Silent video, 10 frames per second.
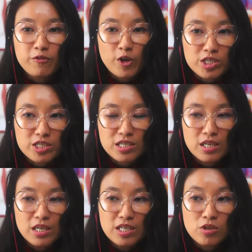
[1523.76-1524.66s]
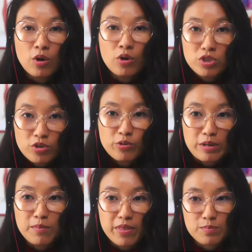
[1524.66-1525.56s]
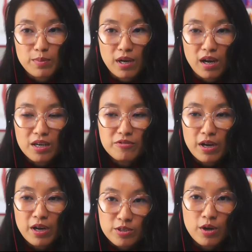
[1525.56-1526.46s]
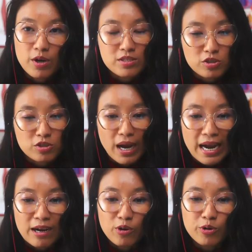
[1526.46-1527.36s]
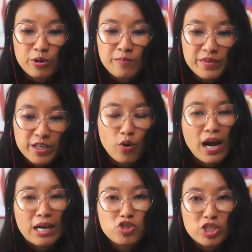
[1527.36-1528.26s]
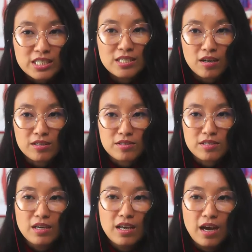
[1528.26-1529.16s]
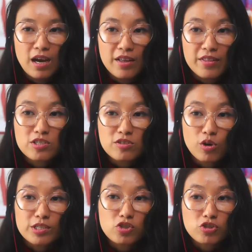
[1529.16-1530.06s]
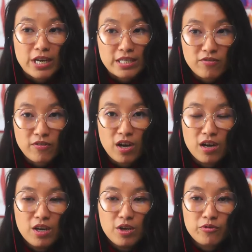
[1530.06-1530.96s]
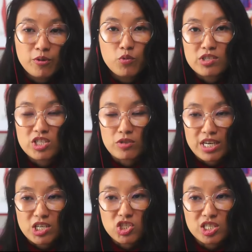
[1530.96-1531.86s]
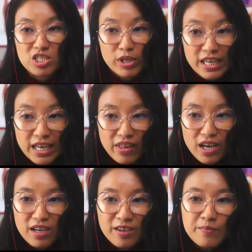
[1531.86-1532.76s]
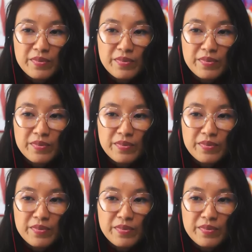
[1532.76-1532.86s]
First, on your grandmother's behalf, as to how, you know, how she does this knowledge transfer from one generation to another.